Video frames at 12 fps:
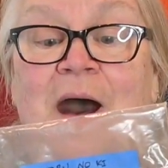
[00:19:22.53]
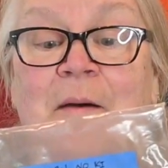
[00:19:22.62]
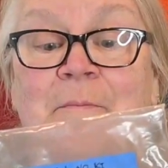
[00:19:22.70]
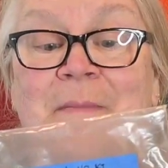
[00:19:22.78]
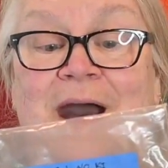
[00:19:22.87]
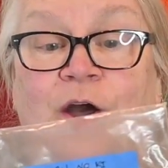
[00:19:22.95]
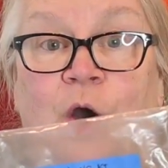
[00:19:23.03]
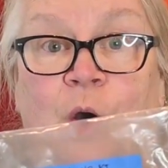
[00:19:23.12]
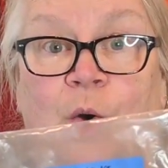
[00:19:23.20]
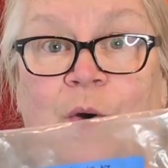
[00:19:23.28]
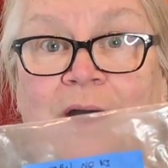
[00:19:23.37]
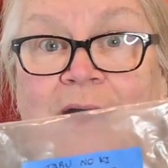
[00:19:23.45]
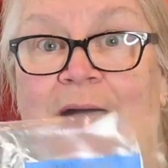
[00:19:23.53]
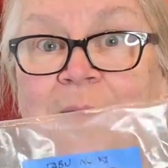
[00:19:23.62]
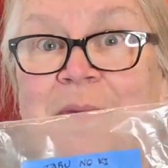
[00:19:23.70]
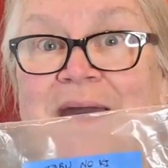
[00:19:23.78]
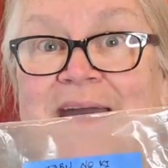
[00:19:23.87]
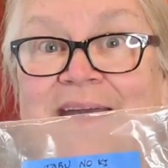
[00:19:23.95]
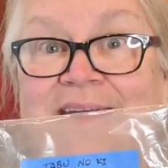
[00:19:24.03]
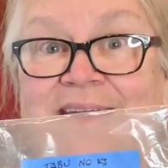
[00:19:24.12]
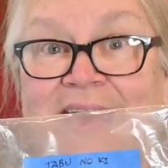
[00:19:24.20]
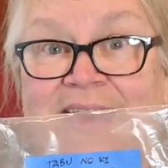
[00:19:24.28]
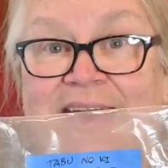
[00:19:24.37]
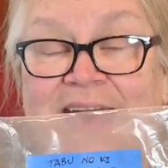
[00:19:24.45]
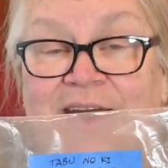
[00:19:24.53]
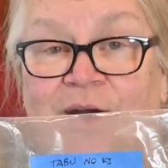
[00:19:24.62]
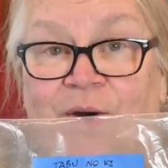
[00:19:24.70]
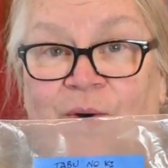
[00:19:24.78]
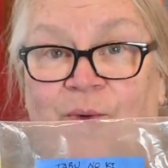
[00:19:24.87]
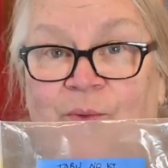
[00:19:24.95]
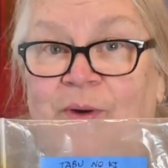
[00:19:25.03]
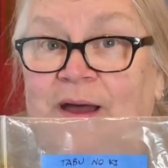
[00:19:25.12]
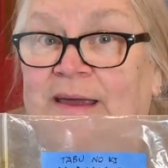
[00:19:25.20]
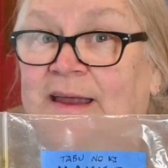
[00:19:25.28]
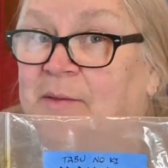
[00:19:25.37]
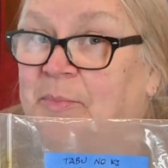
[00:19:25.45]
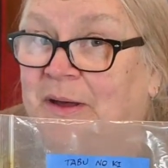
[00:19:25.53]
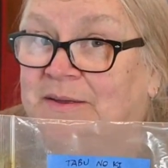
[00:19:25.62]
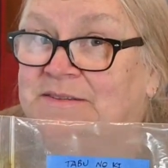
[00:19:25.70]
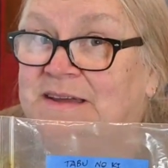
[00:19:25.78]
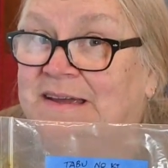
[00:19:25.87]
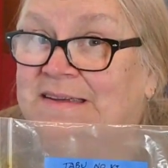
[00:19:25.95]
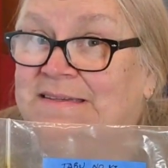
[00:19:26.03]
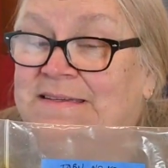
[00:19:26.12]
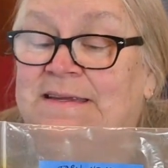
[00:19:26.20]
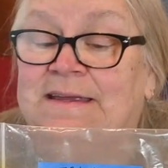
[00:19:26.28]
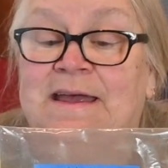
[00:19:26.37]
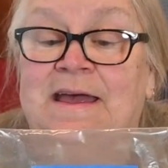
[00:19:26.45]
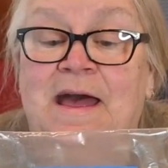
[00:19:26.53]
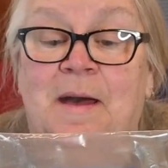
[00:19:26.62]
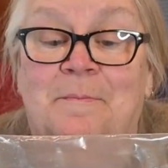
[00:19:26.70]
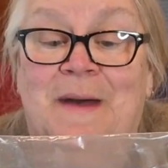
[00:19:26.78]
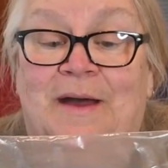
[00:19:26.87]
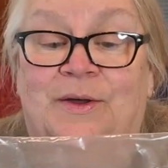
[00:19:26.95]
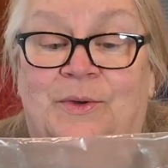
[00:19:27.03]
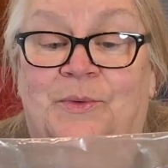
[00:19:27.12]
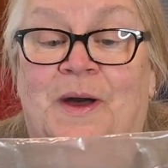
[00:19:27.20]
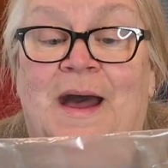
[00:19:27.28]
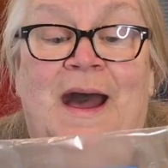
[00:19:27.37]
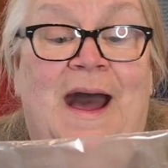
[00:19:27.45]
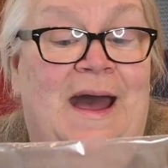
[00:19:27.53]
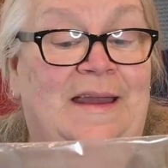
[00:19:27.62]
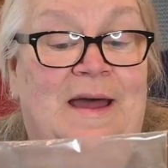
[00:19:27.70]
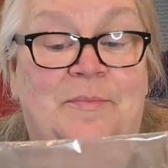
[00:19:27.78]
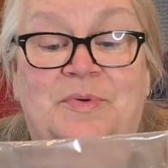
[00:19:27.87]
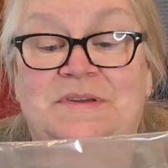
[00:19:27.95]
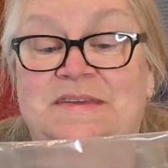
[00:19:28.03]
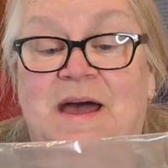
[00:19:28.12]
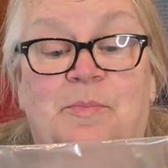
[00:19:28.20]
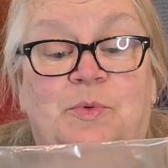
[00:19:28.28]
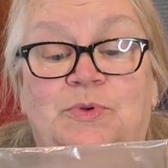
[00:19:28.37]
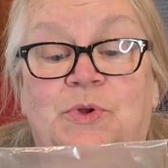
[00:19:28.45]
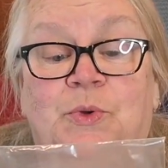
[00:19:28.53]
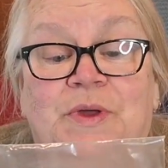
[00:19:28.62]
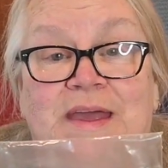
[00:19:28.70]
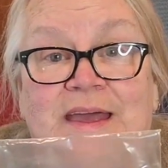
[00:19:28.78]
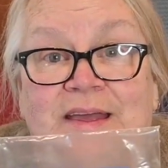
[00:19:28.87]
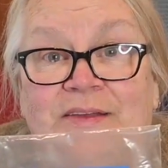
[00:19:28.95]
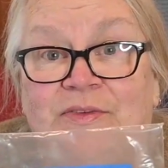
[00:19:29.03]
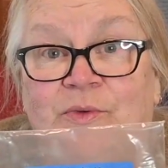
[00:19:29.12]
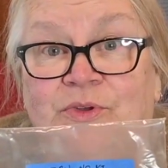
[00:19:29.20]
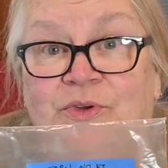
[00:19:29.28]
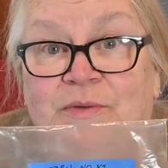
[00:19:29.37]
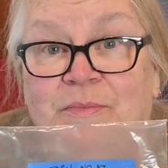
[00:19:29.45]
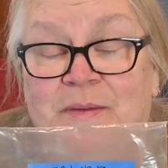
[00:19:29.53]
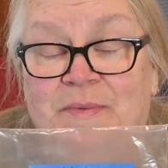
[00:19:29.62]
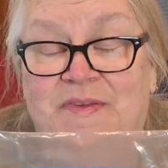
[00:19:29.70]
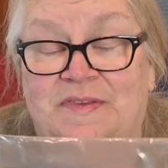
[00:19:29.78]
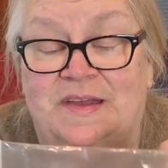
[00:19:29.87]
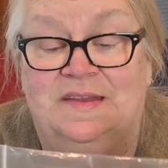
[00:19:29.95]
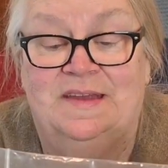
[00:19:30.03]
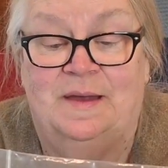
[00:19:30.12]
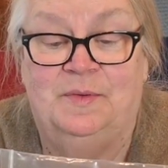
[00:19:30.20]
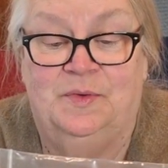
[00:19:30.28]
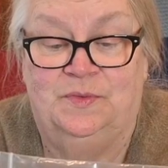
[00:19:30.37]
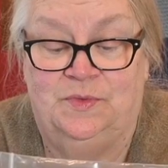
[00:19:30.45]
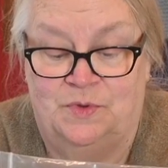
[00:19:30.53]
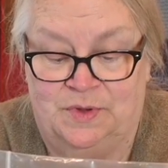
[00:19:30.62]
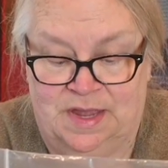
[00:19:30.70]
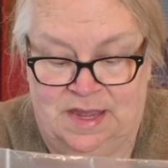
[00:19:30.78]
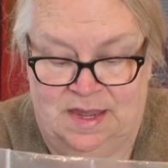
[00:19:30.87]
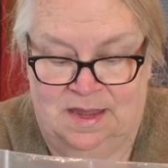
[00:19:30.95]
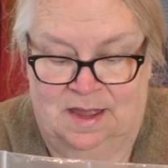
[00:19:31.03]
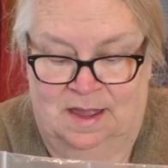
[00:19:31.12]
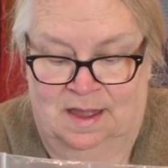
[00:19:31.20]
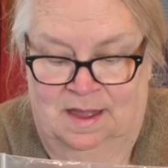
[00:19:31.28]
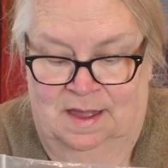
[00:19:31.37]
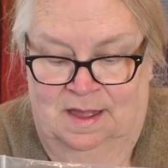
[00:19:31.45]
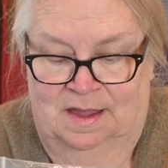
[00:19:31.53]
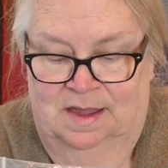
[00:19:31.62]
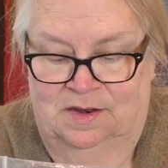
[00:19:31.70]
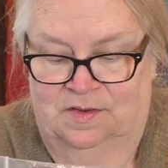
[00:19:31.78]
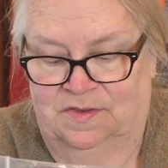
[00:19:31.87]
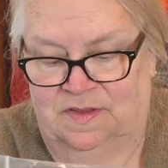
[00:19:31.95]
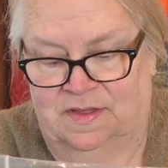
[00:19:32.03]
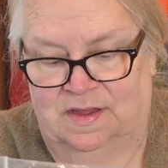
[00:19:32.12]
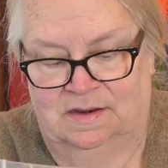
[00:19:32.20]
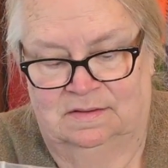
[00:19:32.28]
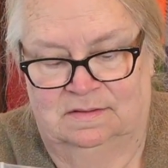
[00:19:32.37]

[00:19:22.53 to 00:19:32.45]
Mako. M-A-K-K-O. And I apologize. Mako. And I put tabo no ki, so you can maybe see tabo no ki. Can you see that?